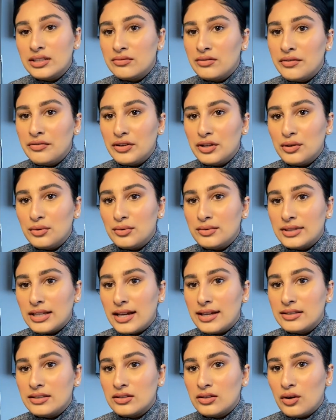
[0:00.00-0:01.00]
reviews, I
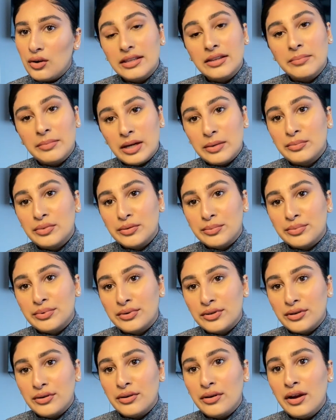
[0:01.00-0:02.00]
saw the MacBook
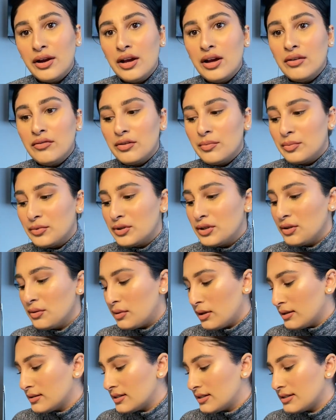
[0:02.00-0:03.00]
Pro from
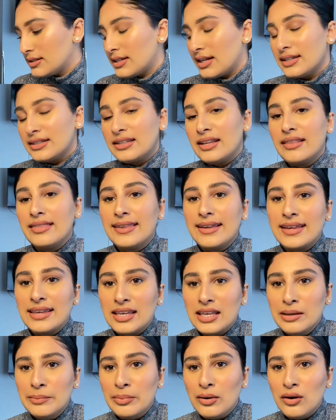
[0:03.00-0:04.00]
2019, the
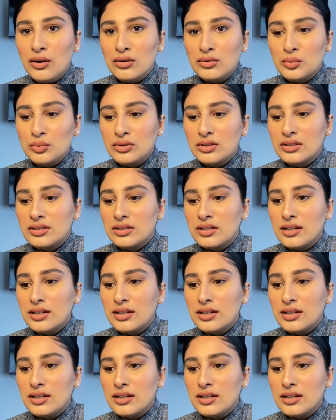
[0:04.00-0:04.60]
keyboard was